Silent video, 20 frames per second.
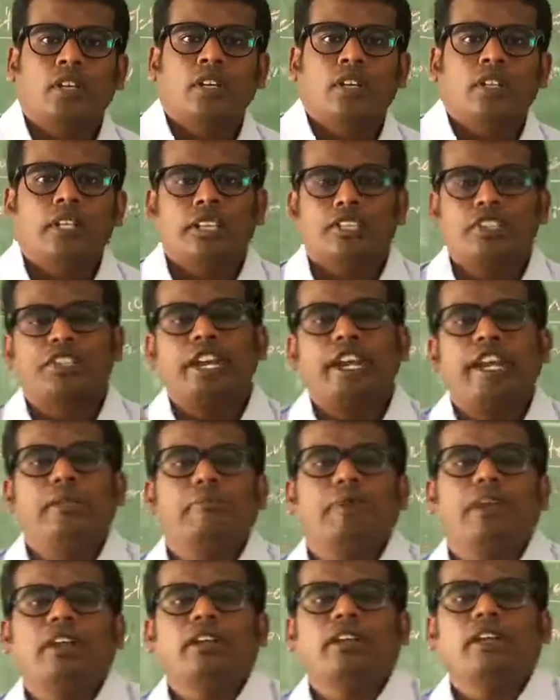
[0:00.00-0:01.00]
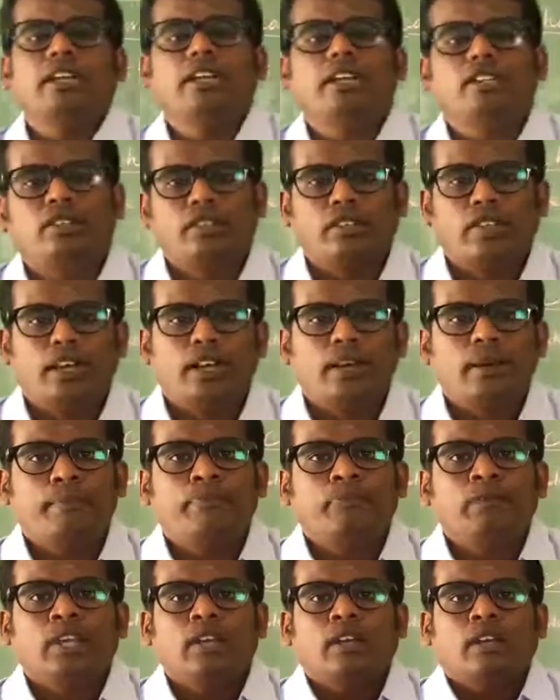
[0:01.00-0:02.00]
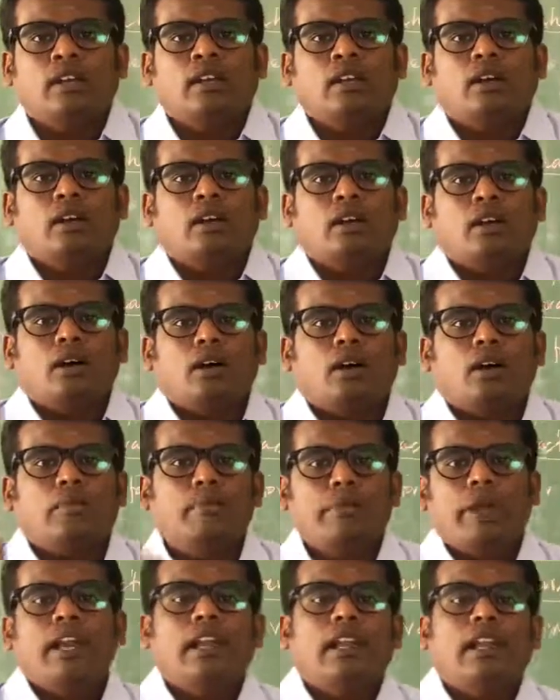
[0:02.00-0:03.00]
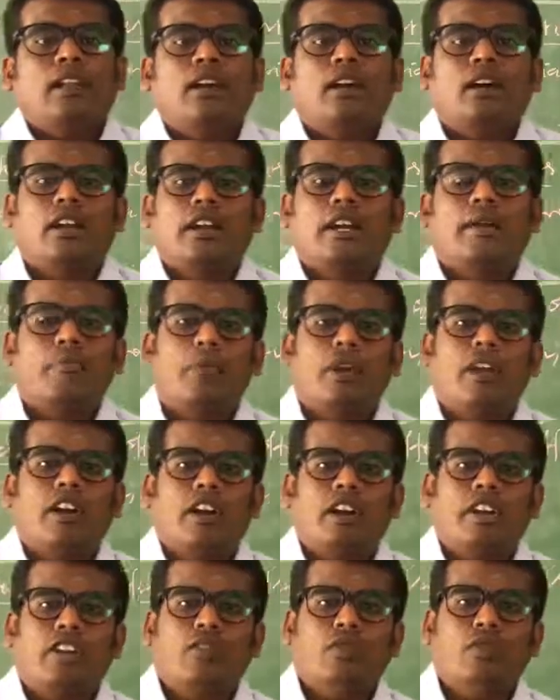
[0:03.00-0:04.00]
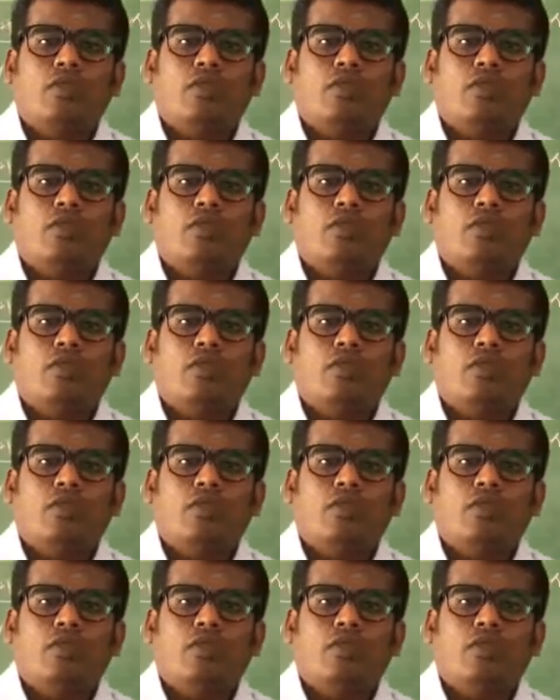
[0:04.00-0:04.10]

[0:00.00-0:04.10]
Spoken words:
The stamen is a male reproductive